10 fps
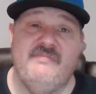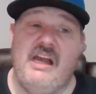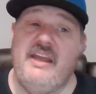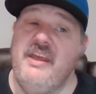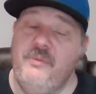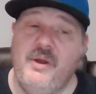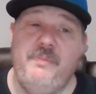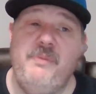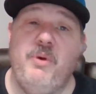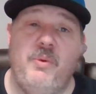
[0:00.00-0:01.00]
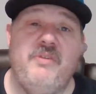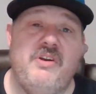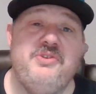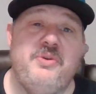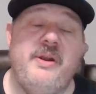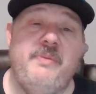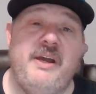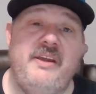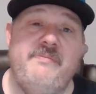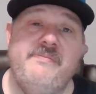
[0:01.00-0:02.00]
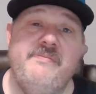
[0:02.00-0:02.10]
I get why people were frustrated by it,